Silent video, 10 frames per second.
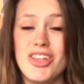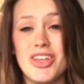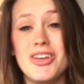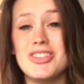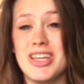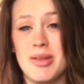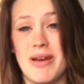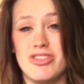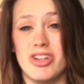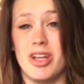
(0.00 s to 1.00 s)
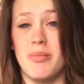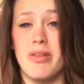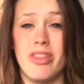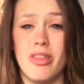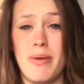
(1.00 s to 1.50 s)
Usually in a bedroom,
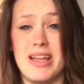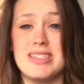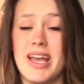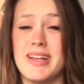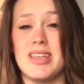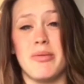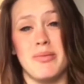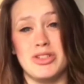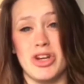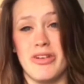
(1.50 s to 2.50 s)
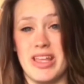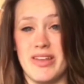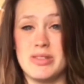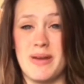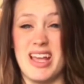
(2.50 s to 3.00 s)
the bed takes up the majority
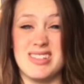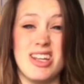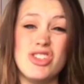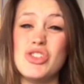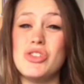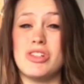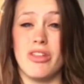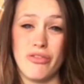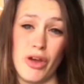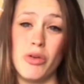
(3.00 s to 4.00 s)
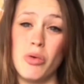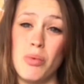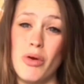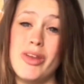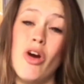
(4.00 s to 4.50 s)
of space and it's usually the focal
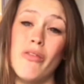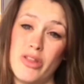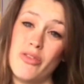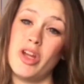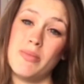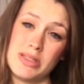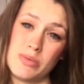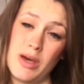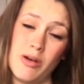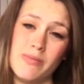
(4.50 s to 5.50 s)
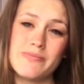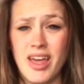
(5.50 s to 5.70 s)
point of the room as well.